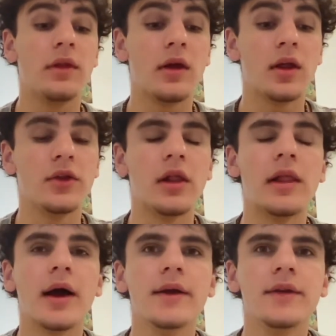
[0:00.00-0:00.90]

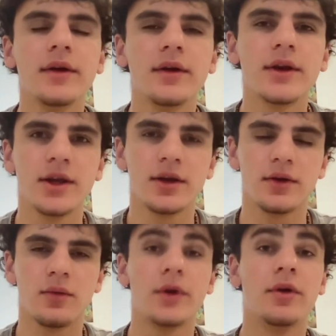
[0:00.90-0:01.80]

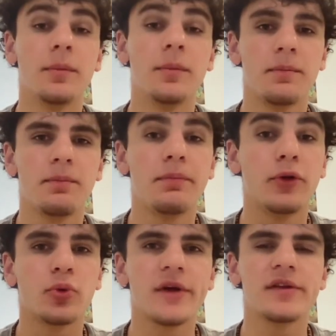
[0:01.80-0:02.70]
the
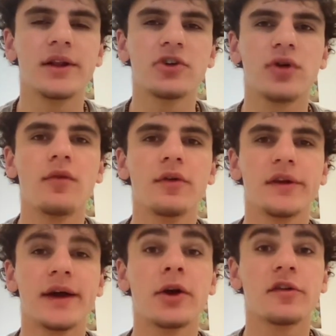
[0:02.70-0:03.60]
polarized light travels
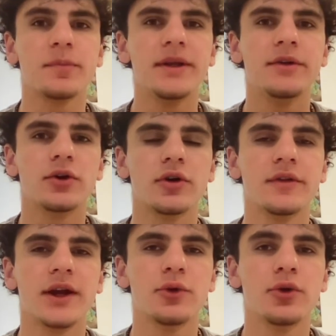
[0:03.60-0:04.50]
at higher speed and the
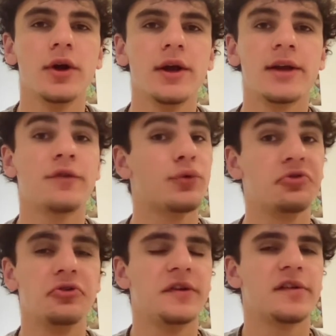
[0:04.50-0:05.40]
container, its
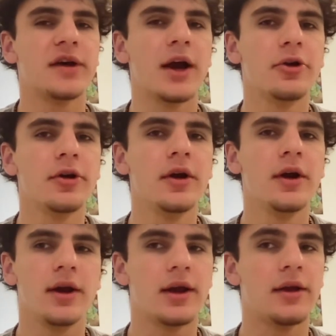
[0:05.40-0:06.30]
frequency is higher,
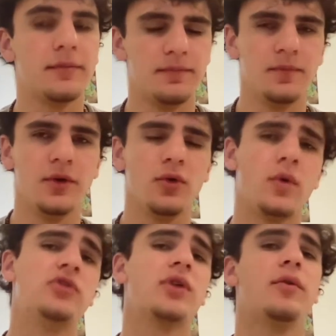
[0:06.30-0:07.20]
and
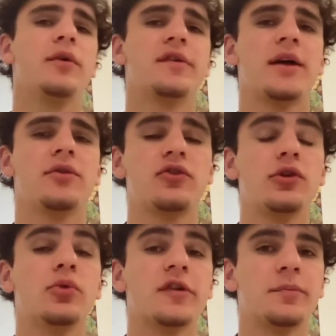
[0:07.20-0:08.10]
when it travels at
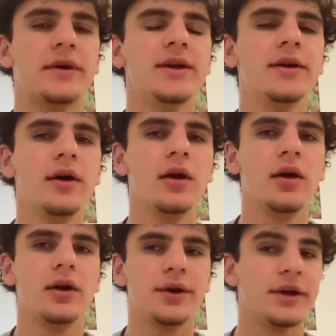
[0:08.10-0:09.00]
slower speed,
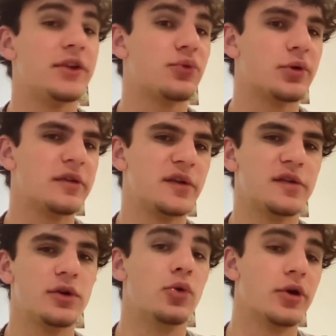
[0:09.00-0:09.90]
its frequency
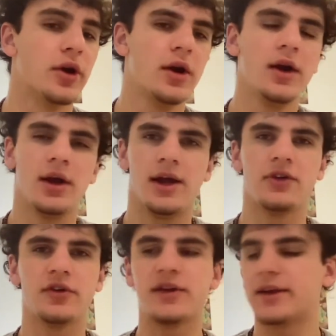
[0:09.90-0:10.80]
is lower. And
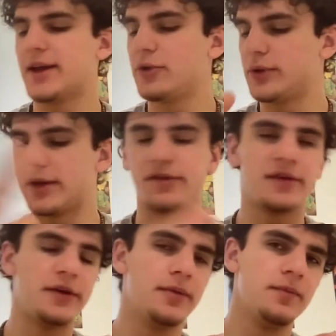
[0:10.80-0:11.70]
just like that, you can
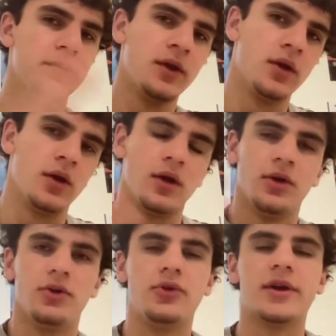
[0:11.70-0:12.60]
see
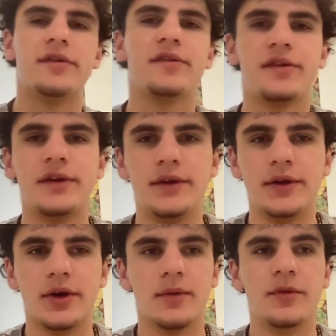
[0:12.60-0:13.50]

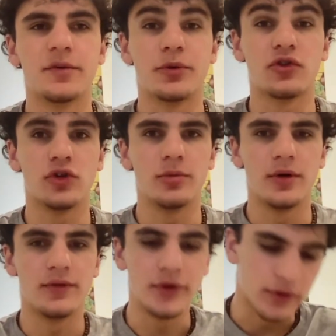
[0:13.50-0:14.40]
the spectrum
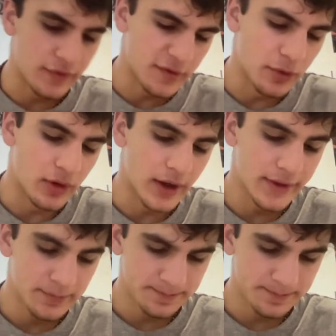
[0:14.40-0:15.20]
of non-visible light.